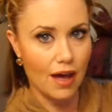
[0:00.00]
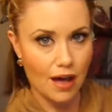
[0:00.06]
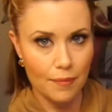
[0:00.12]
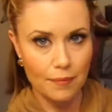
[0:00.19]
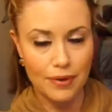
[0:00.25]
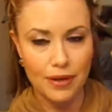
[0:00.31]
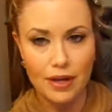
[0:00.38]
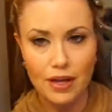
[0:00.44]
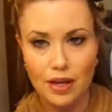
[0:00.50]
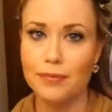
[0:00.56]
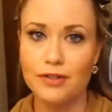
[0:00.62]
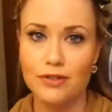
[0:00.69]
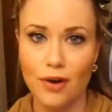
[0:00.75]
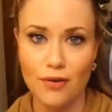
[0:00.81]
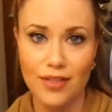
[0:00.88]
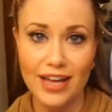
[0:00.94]
up.
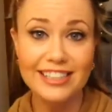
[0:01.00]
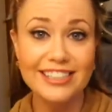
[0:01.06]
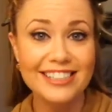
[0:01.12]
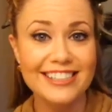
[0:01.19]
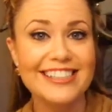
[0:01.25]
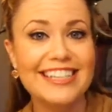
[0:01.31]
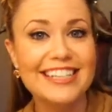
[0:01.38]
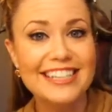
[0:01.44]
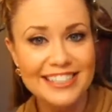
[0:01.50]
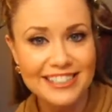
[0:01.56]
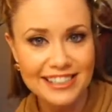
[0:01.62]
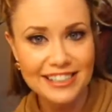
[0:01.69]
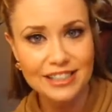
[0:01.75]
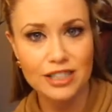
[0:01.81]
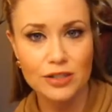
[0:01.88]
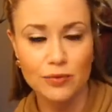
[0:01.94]
So that's just the
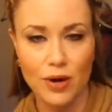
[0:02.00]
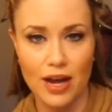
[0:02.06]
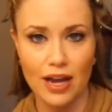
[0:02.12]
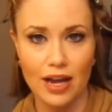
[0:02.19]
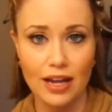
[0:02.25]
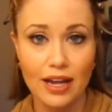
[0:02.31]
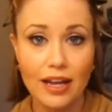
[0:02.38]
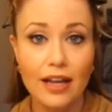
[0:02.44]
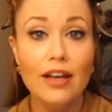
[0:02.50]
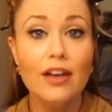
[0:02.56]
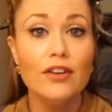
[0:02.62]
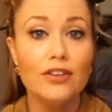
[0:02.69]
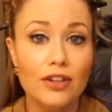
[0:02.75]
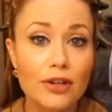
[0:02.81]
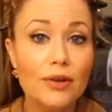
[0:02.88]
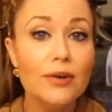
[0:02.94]
easiest way
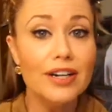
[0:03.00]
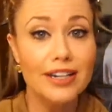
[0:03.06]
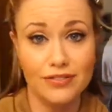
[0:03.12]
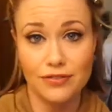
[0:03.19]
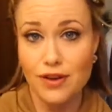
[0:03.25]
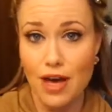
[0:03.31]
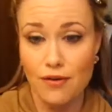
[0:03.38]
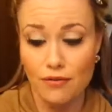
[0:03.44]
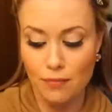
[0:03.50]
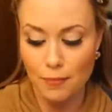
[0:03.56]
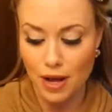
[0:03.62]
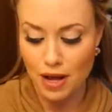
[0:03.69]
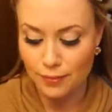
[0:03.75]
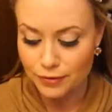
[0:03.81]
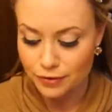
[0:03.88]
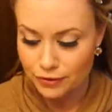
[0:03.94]
to do it if you have a bob.